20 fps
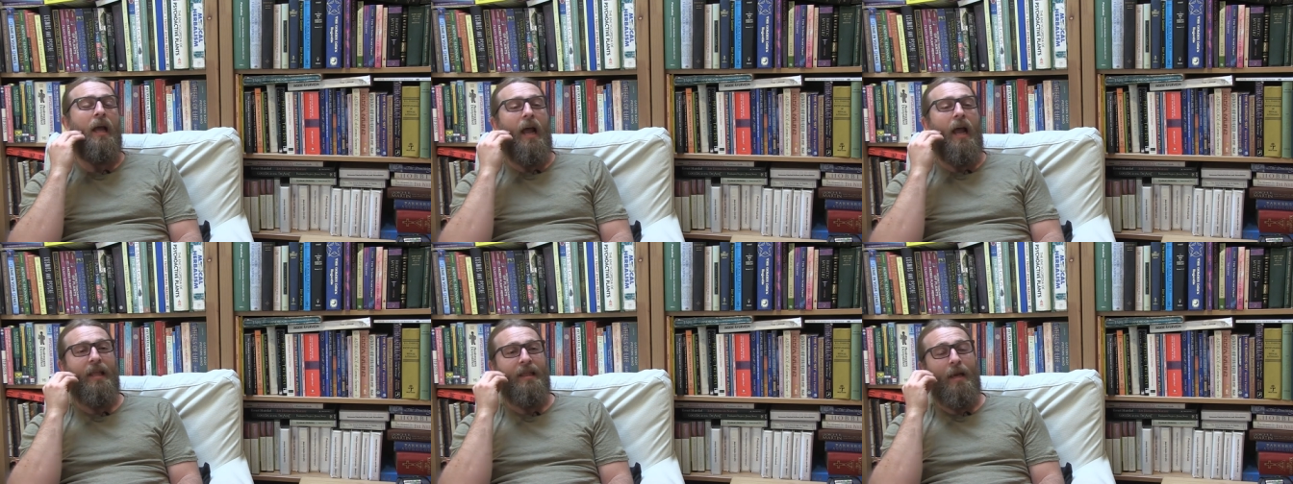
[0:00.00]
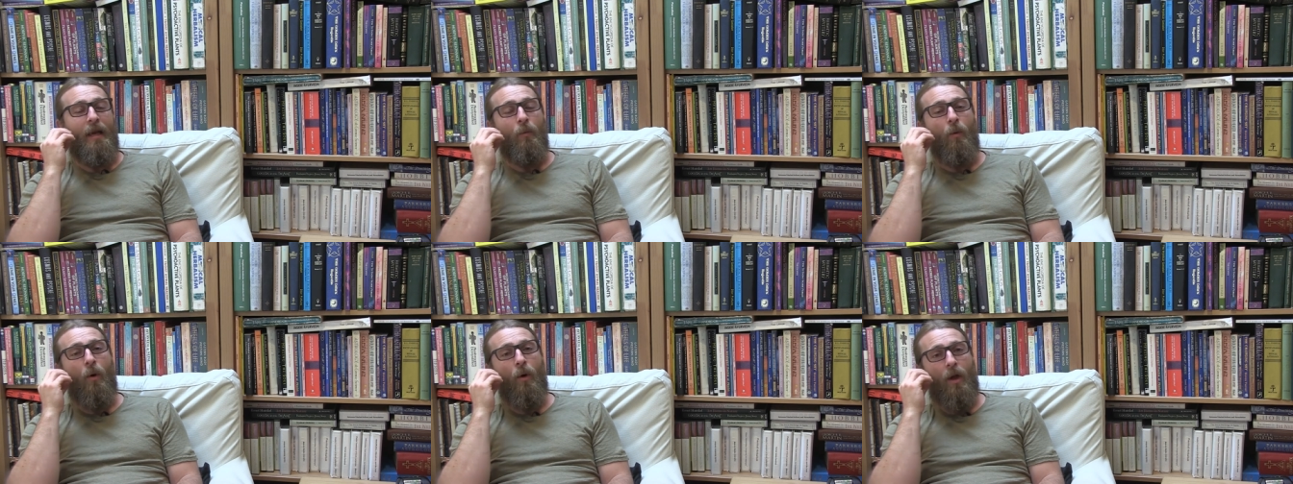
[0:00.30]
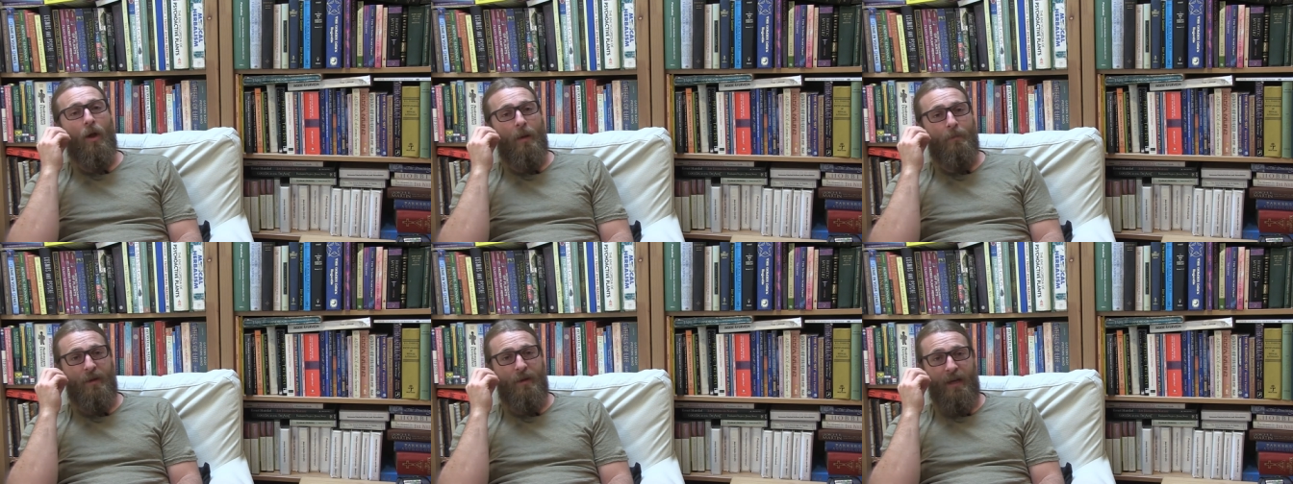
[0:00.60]
and they
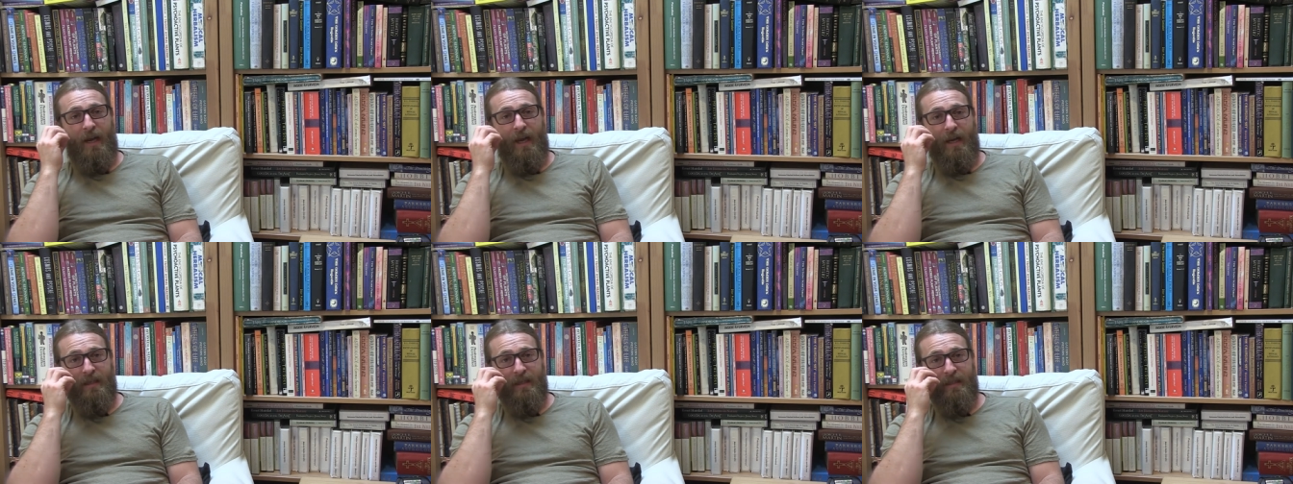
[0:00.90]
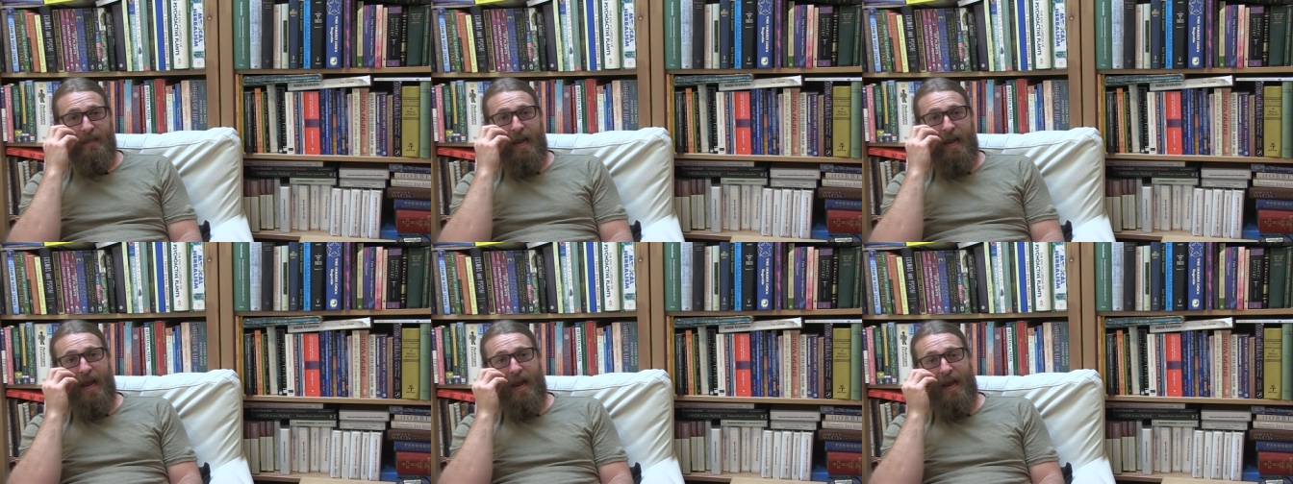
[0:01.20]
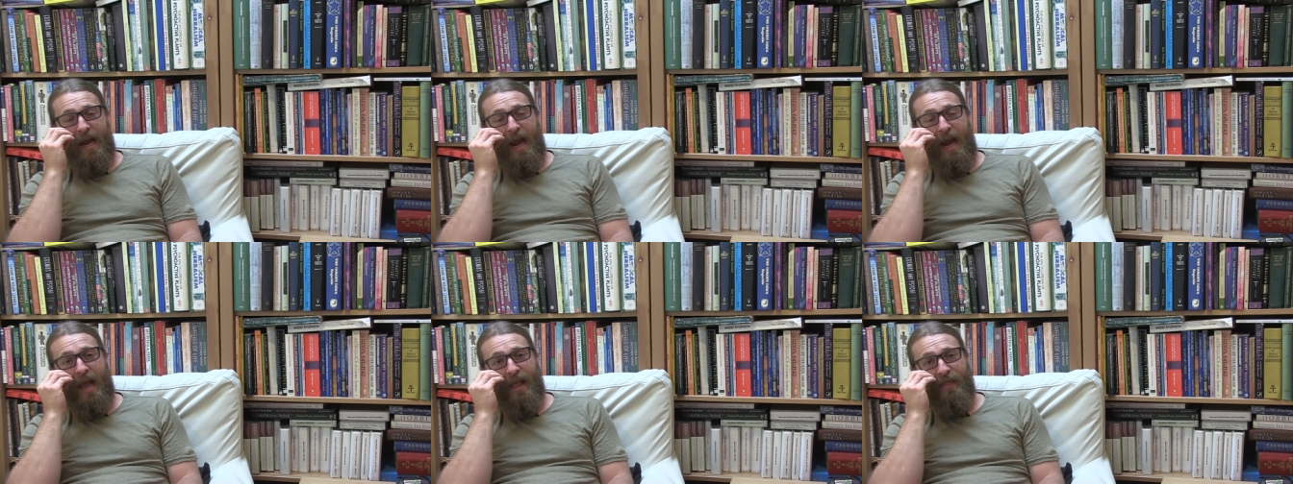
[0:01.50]
woke up the next
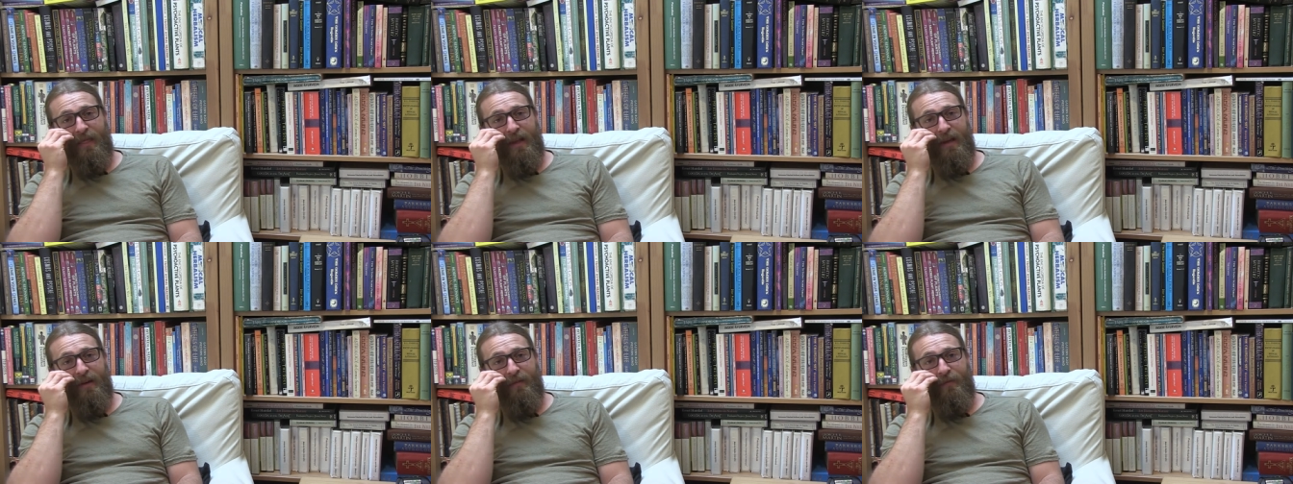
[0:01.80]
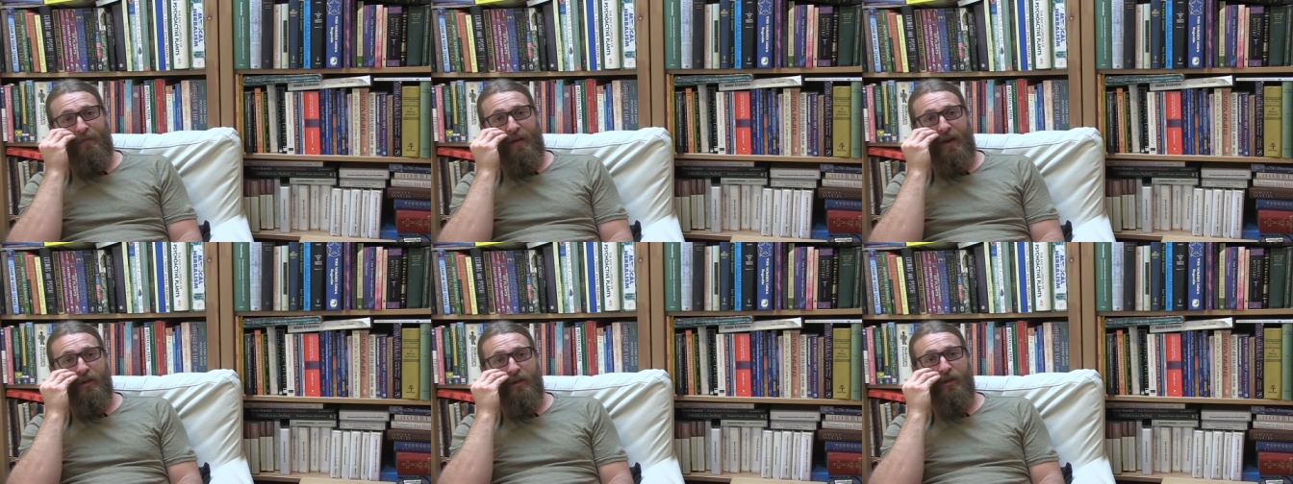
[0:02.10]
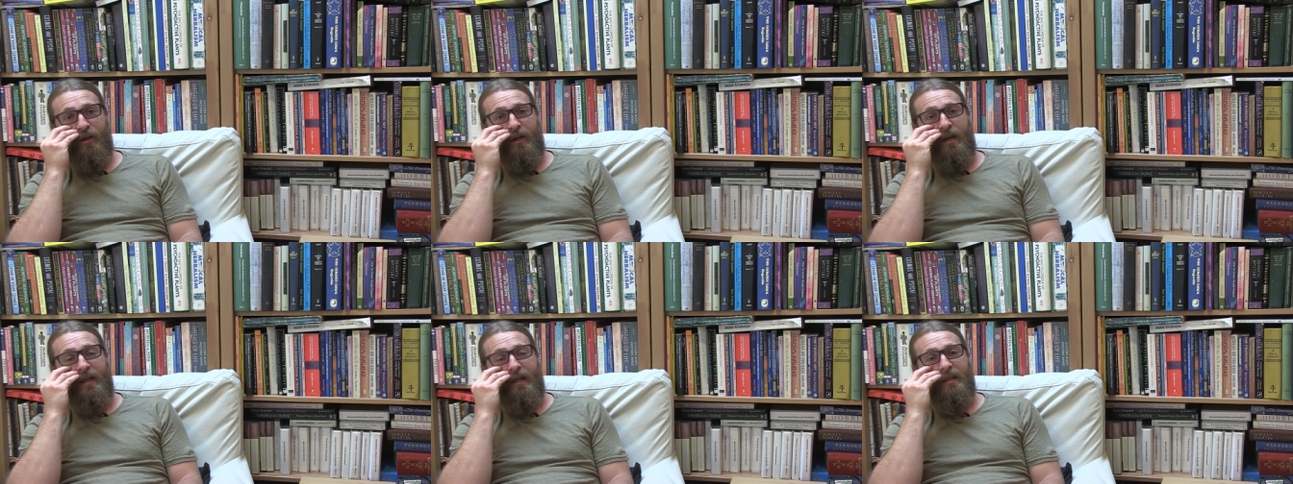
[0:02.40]
day and the
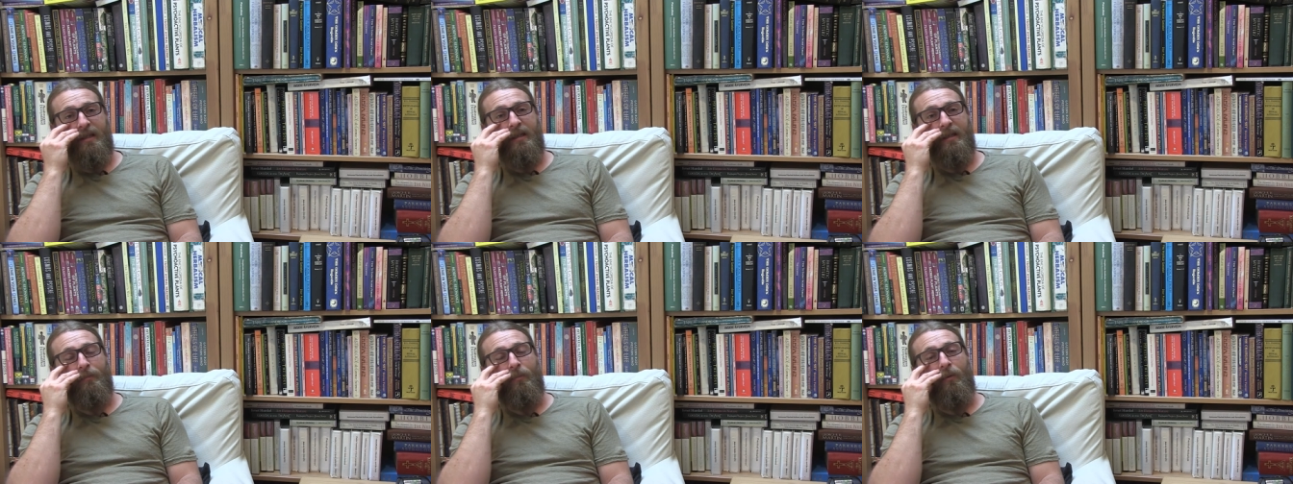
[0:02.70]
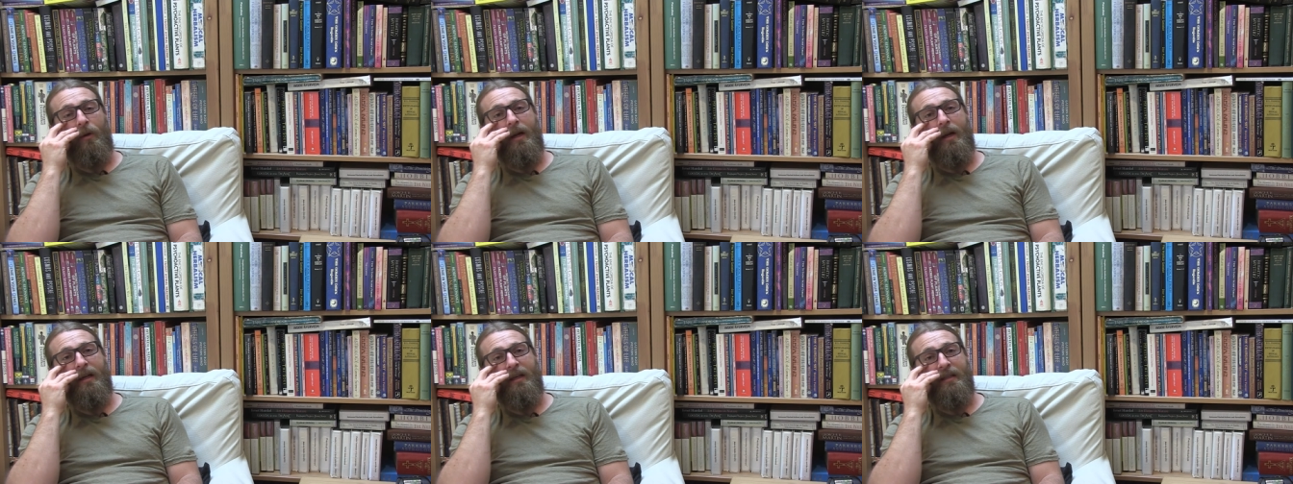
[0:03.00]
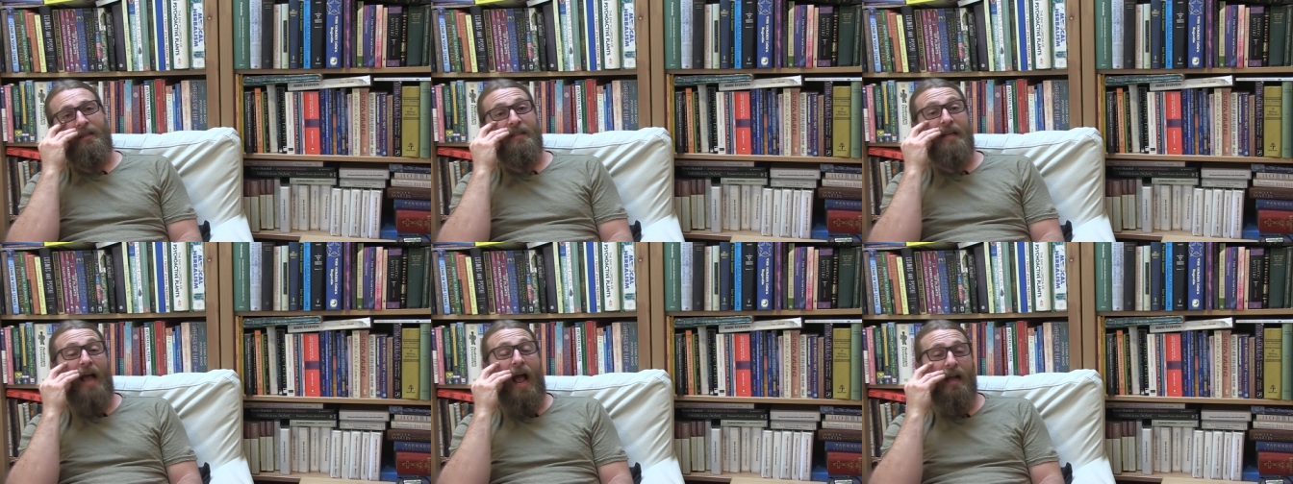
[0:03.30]
infection had spread
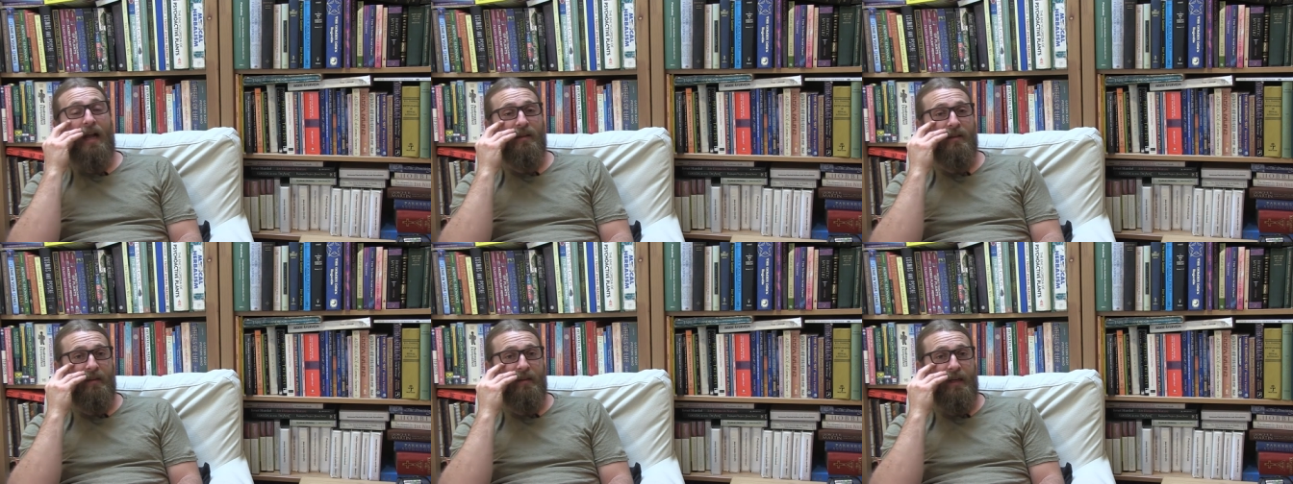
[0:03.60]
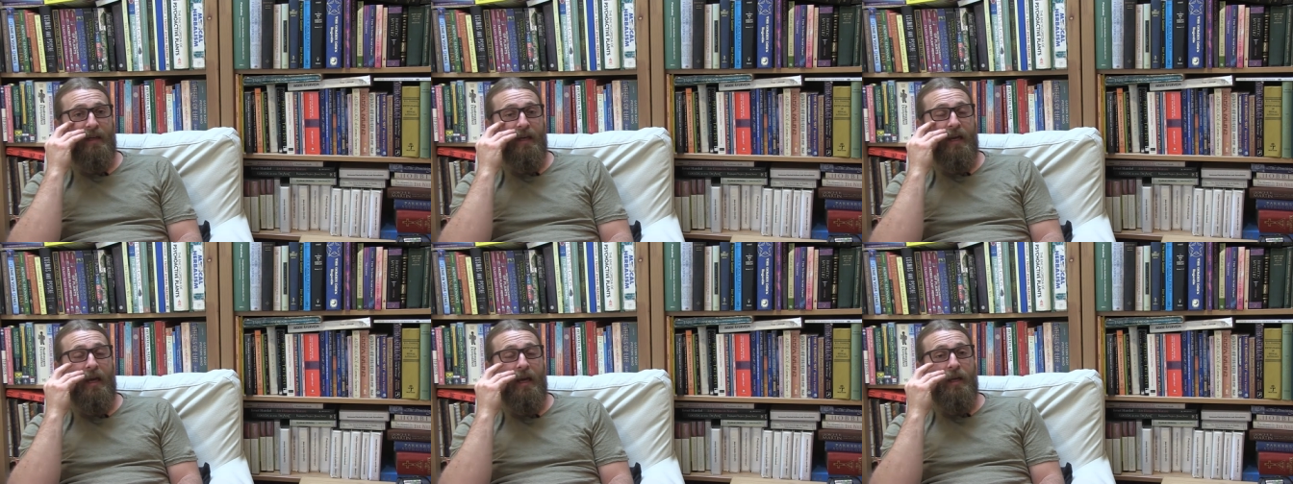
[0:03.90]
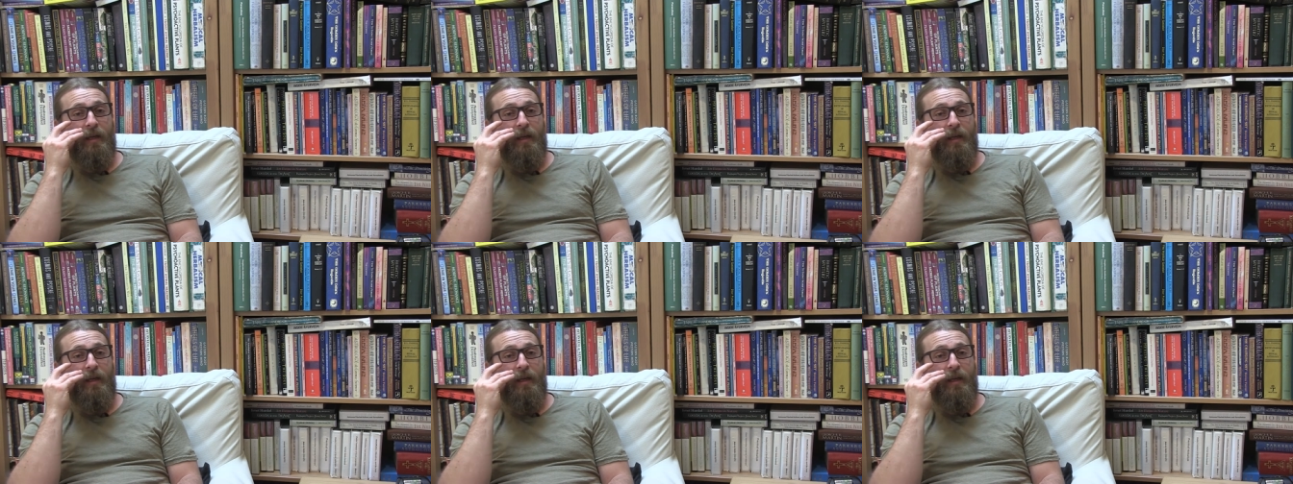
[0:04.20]
exactly